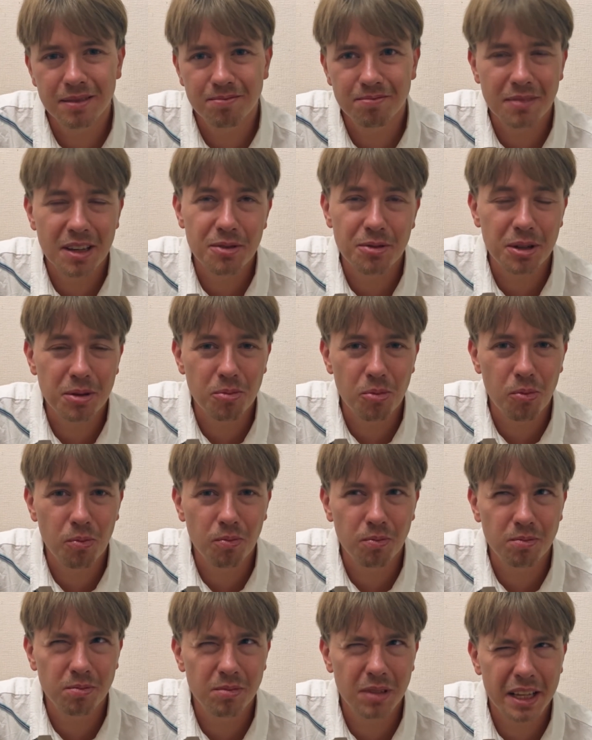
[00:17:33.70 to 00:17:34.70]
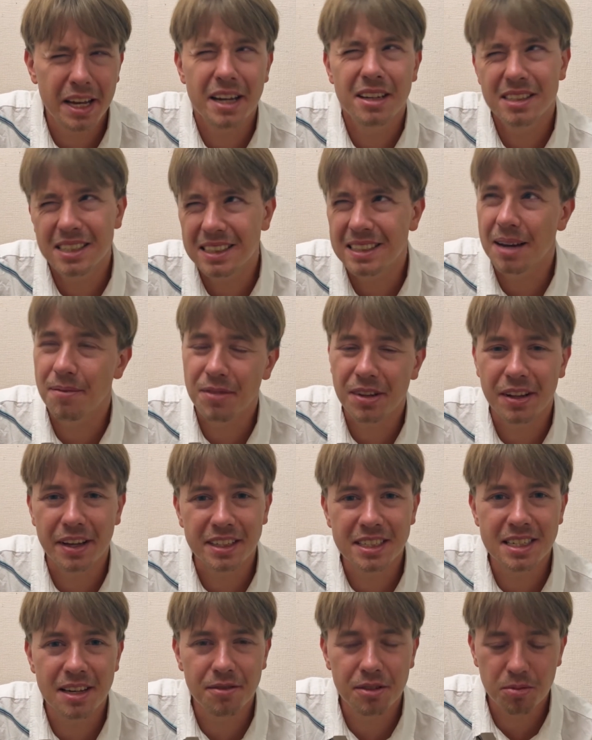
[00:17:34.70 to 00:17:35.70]
even, yeah, something
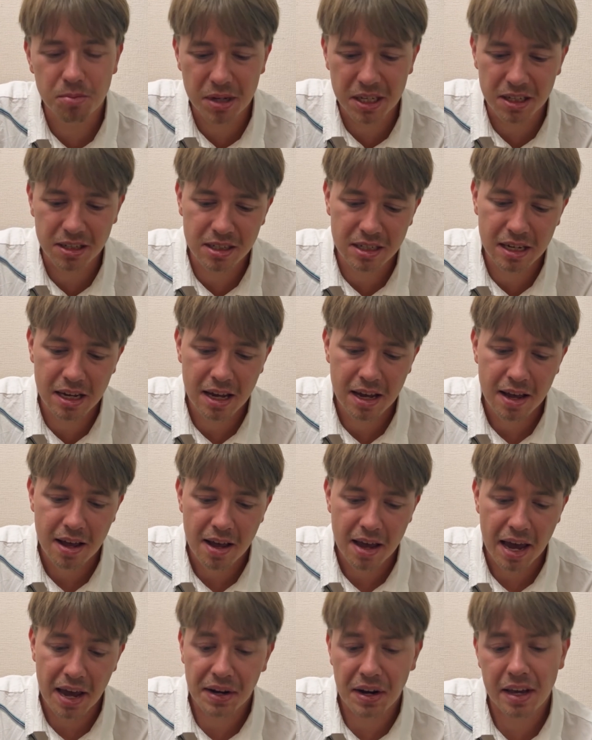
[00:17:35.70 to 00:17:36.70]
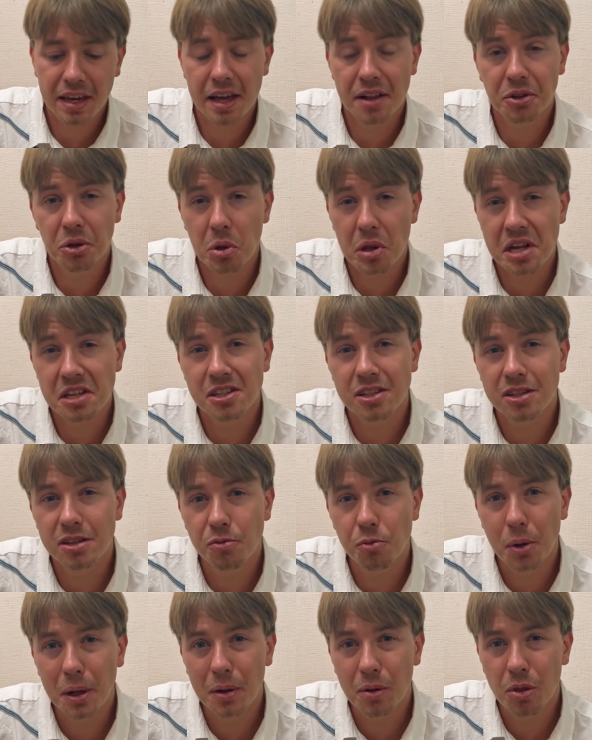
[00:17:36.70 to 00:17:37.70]
like 7 minutes, and I calculated
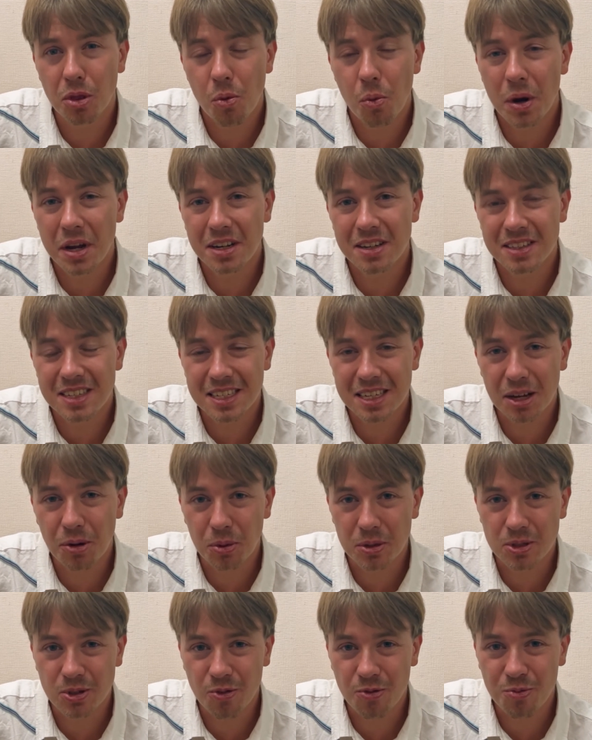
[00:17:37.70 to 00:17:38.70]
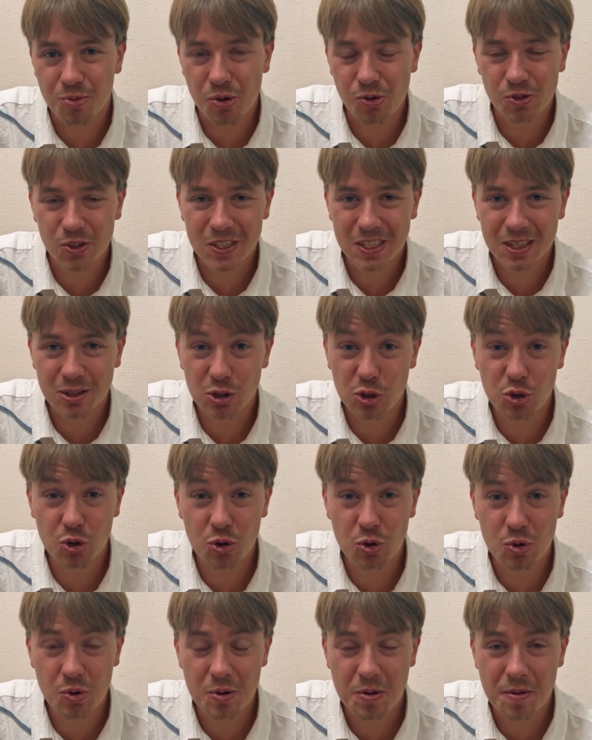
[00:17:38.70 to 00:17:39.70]
the winning sequence of moves
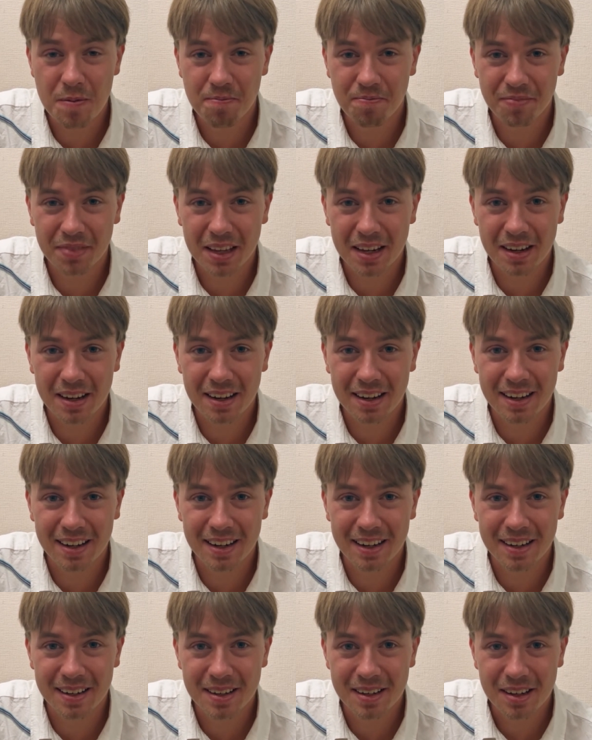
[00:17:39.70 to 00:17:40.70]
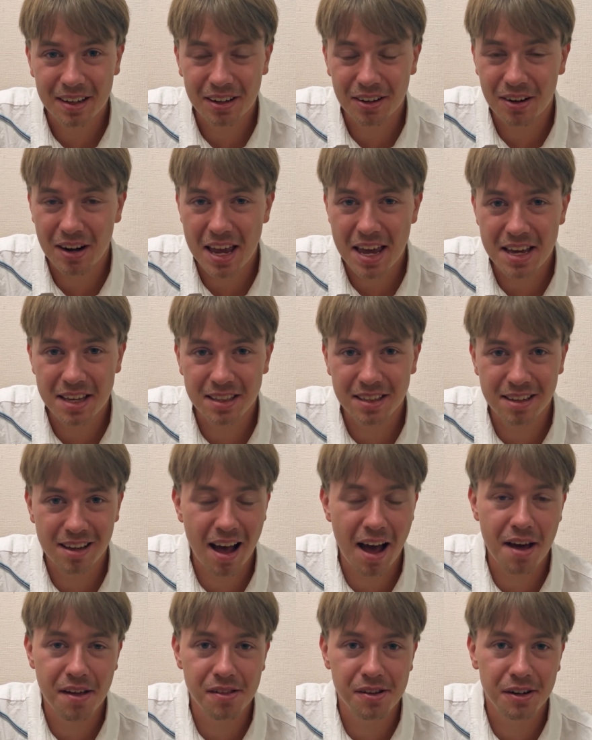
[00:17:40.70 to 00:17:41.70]
to create
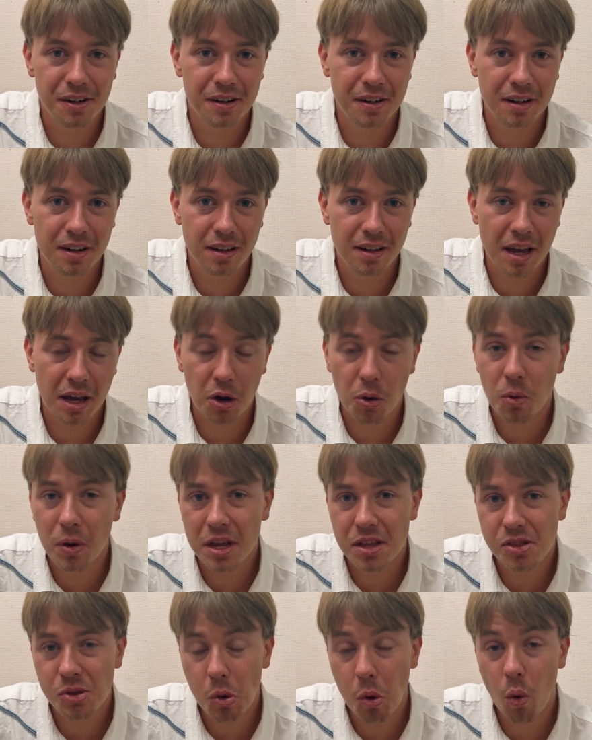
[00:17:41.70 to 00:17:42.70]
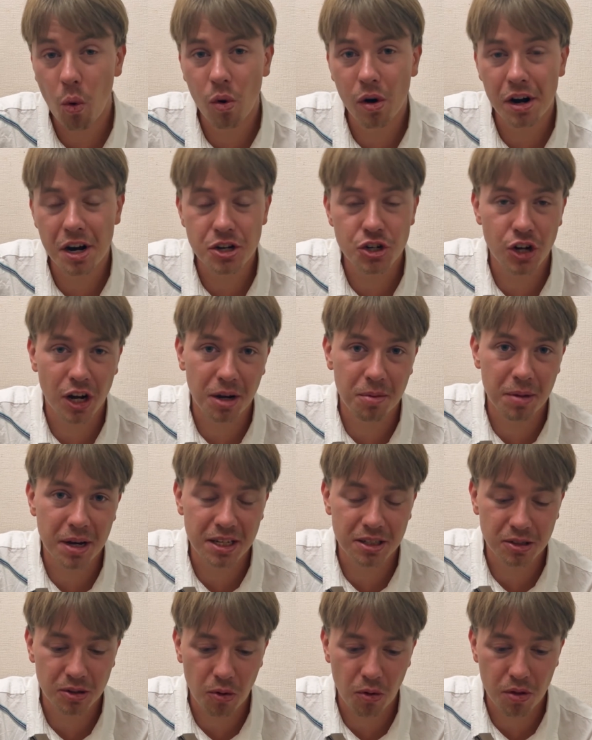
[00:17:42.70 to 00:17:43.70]
either a queen or a
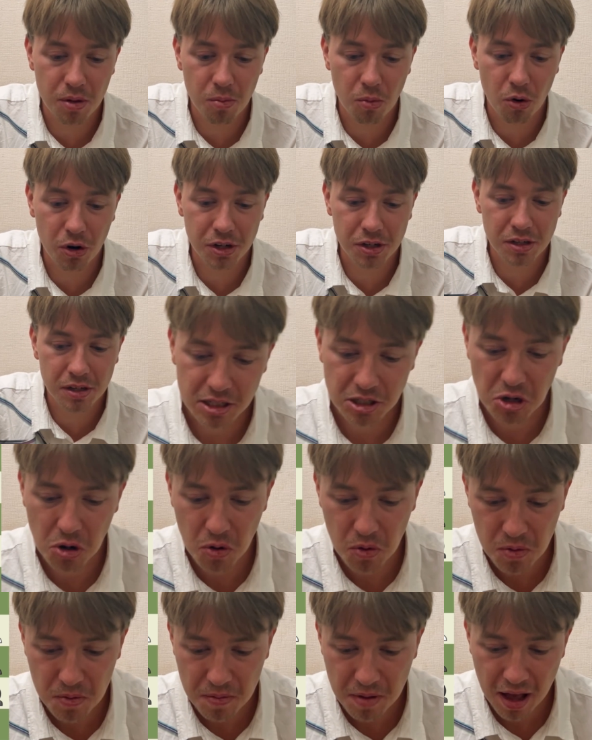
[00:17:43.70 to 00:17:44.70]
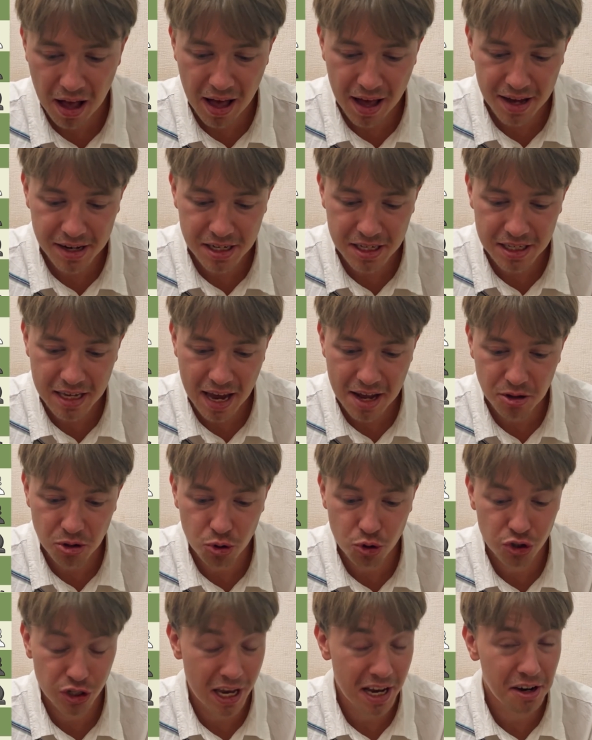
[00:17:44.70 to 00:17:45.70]
checkmate on the board. So I decide
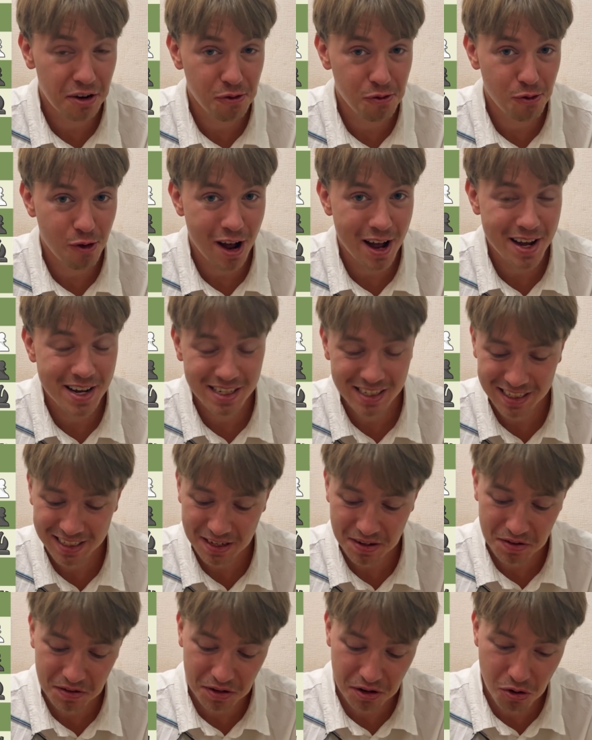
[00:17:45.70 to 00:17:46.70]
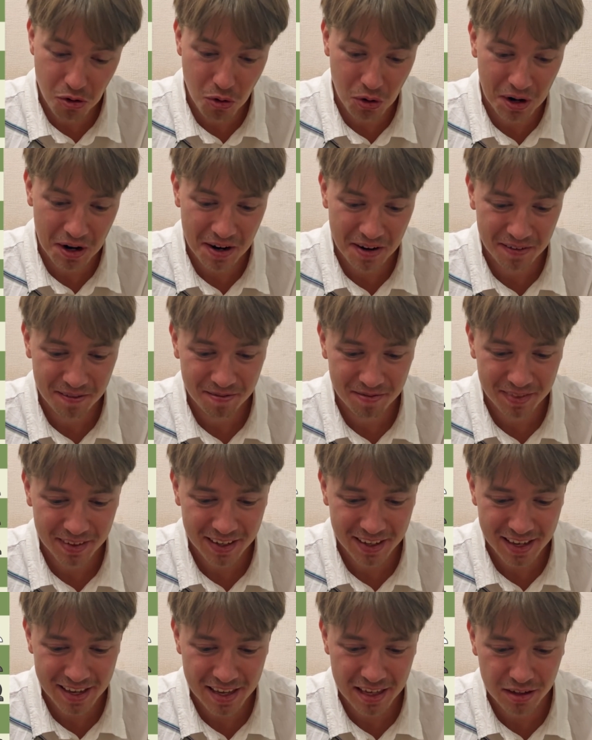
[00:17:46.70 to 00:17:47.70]
to sacrifice the rook,
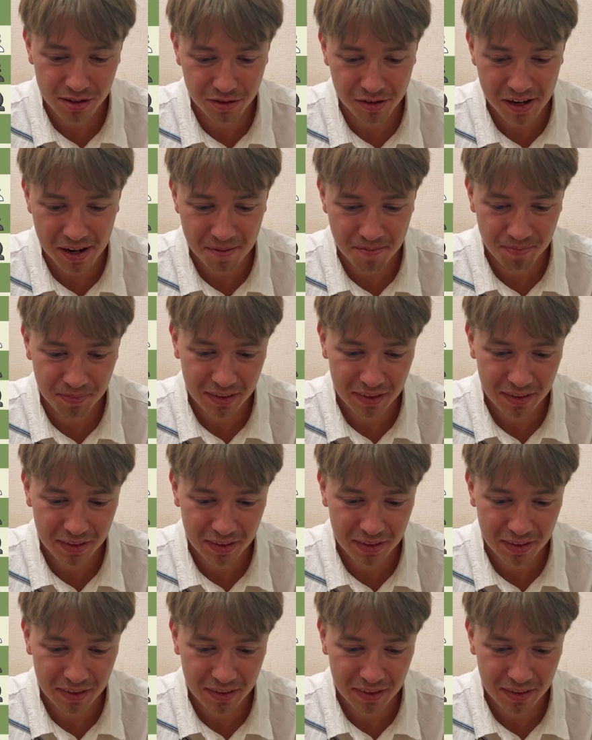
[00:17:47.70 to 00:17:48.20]
e3.